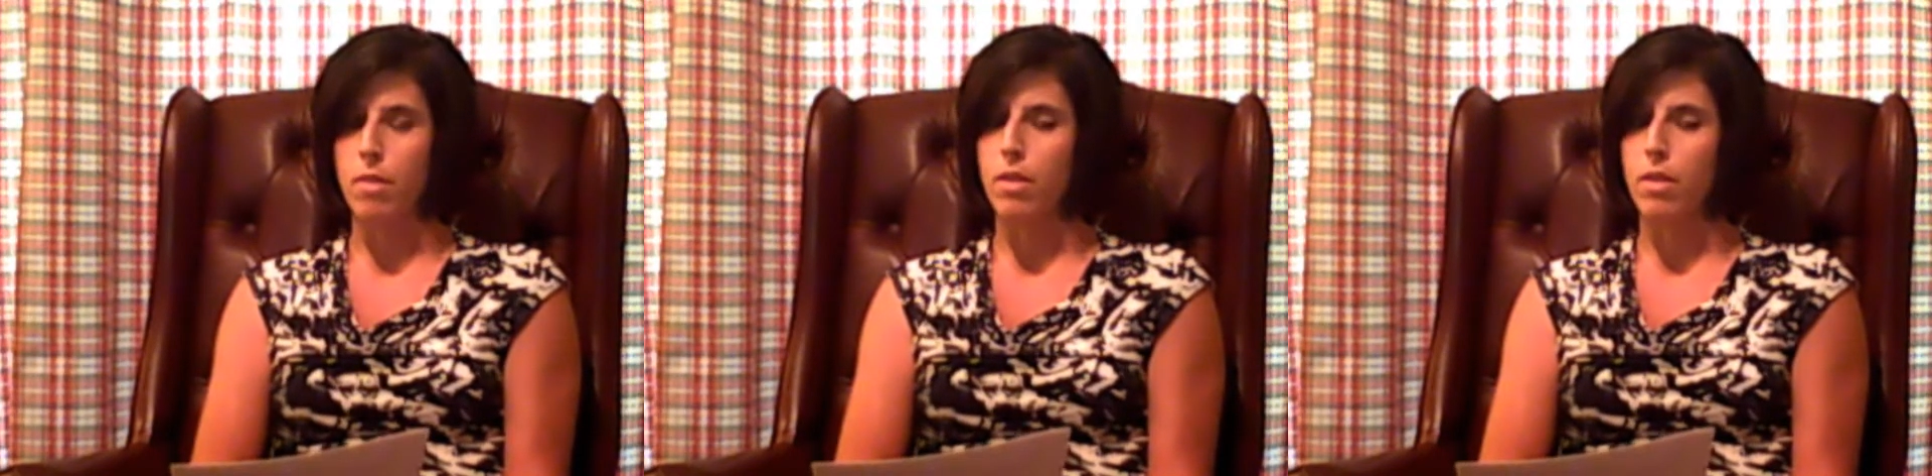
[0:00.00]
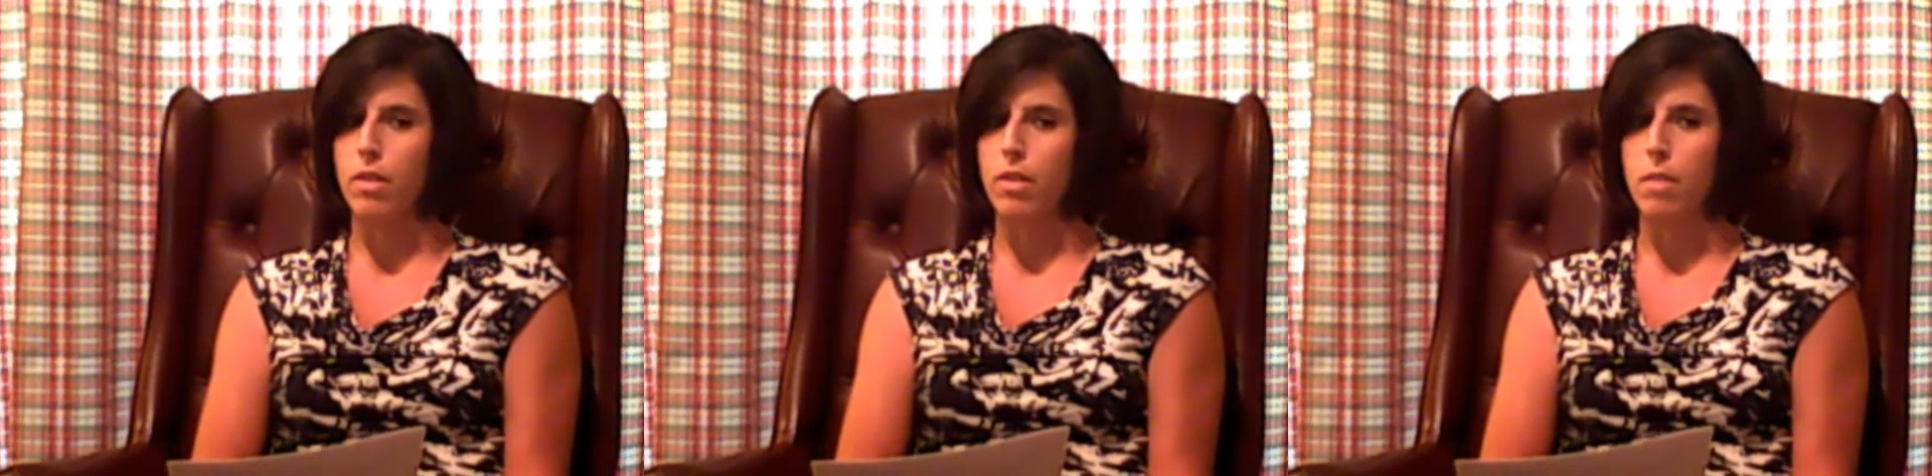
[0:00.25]

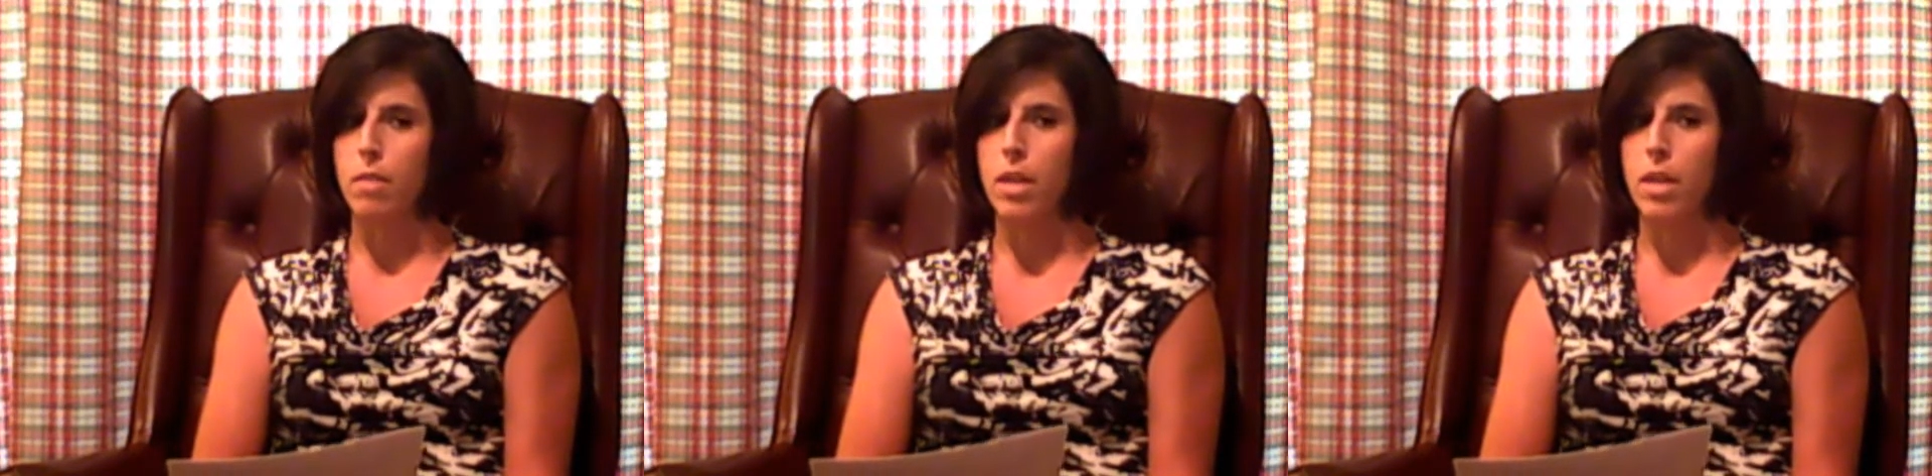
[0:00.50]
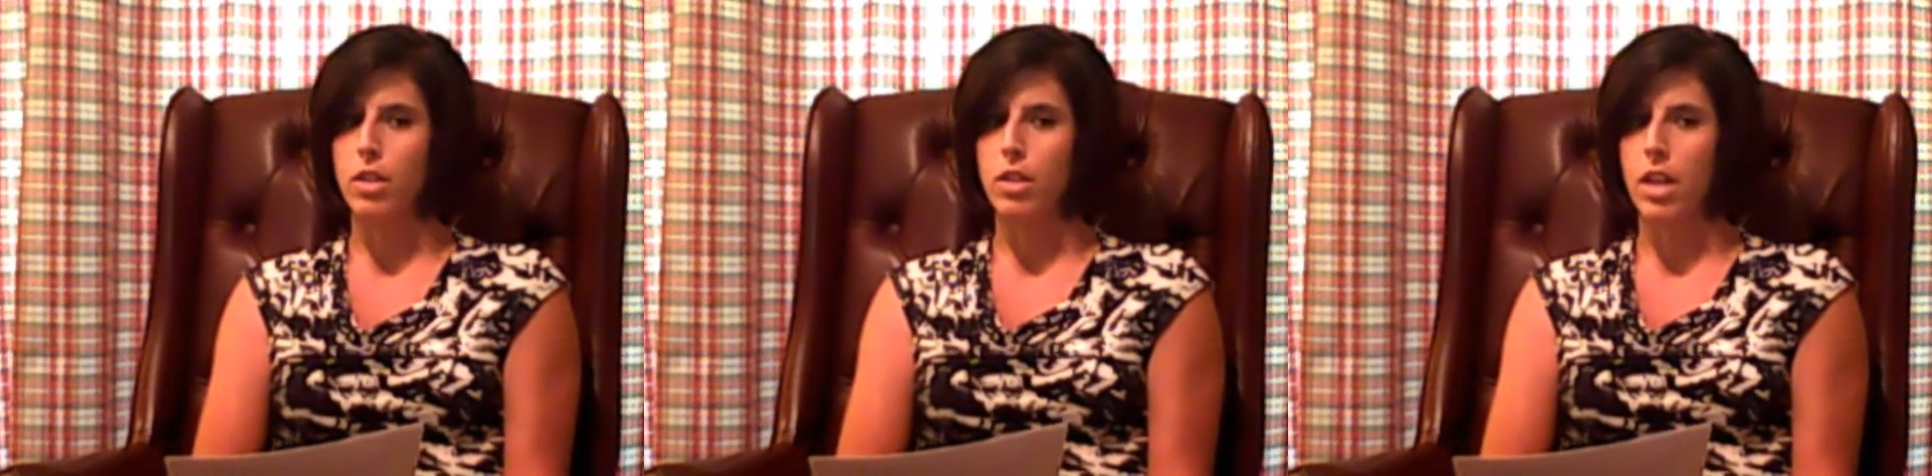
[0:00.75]
whether
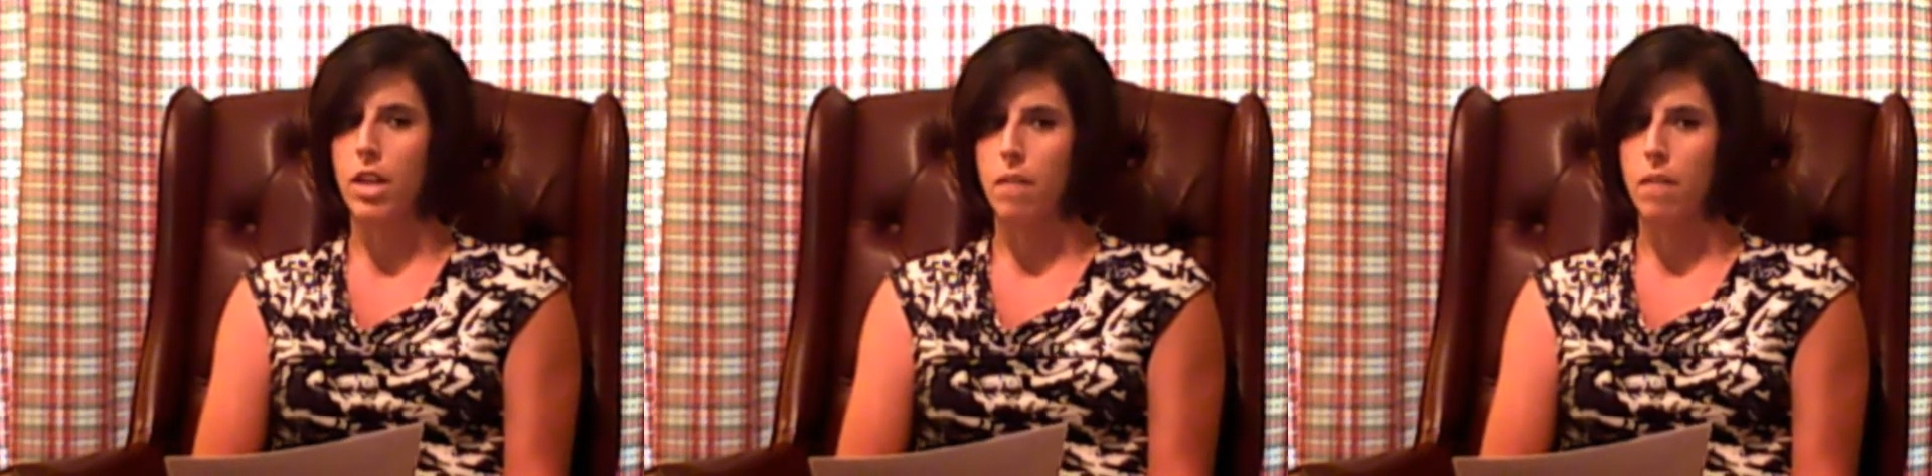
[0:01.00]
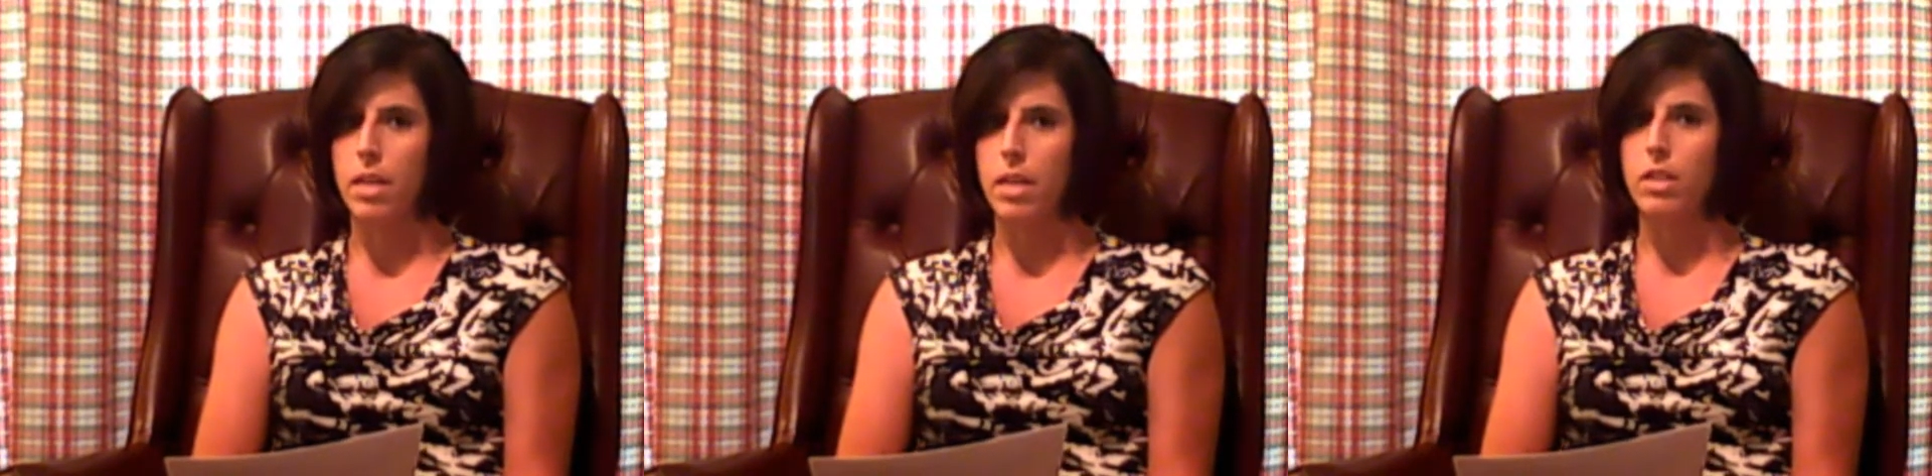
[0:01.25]
inpatient,
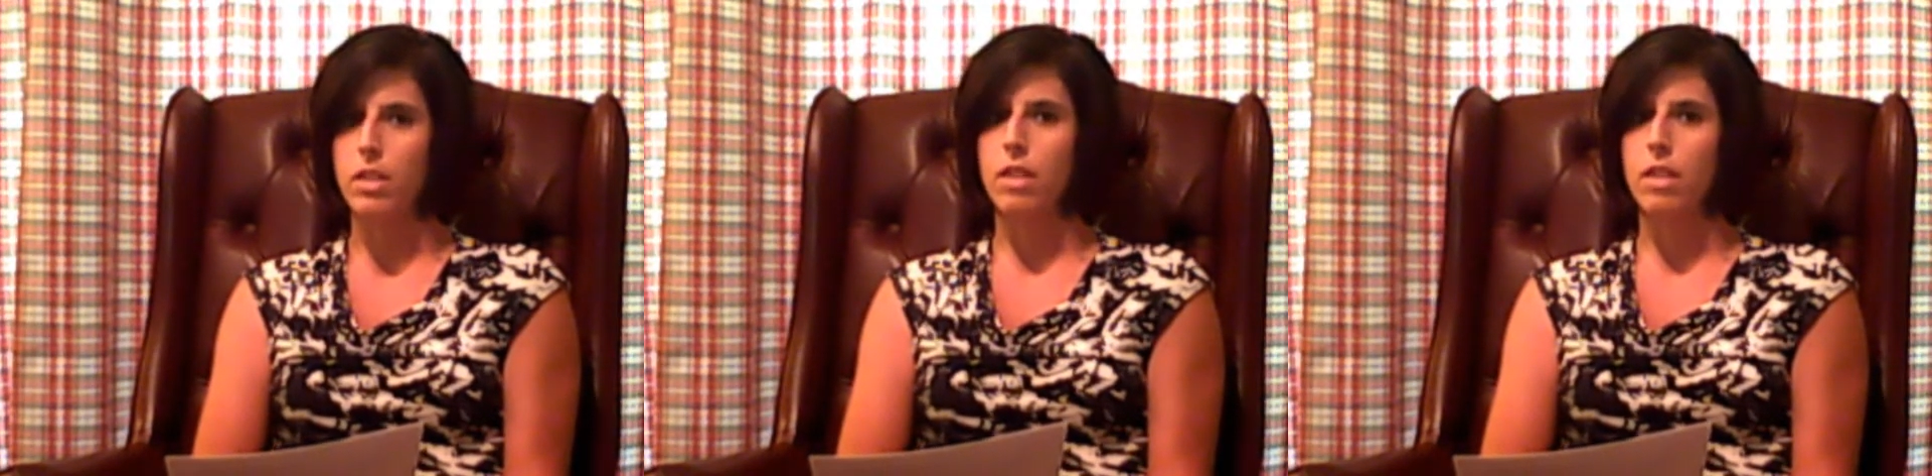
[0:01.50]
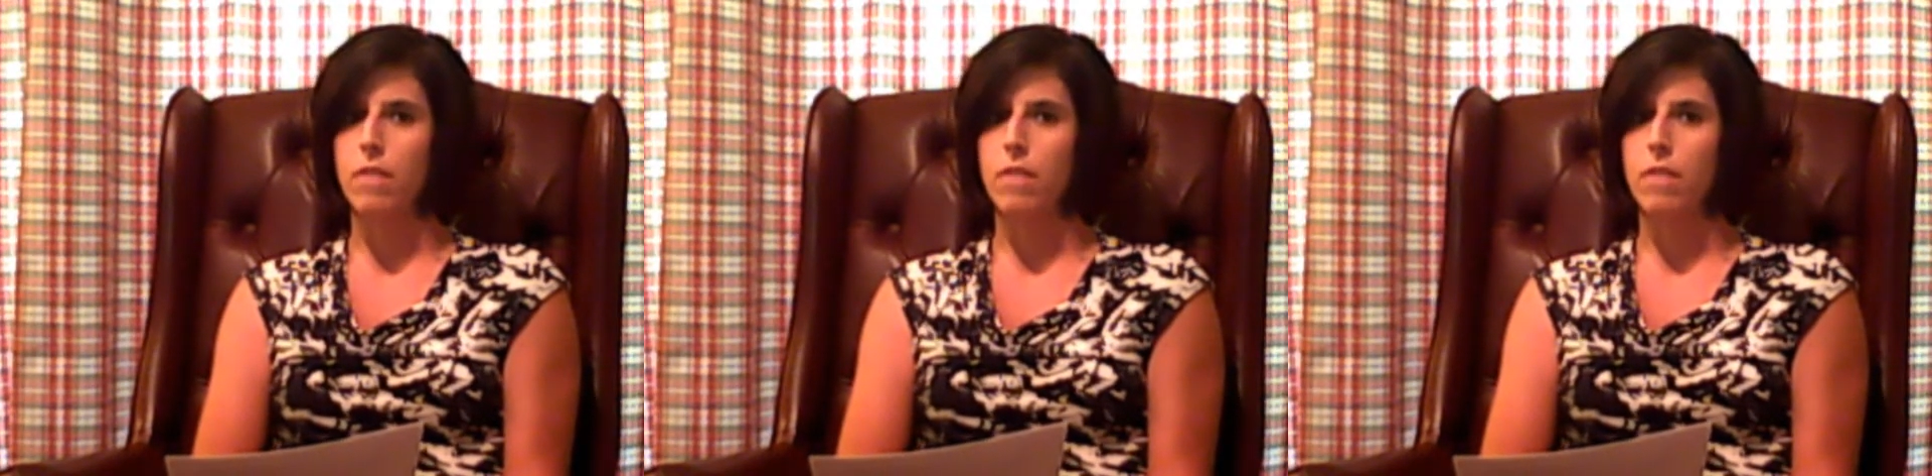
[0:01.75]
outpatient,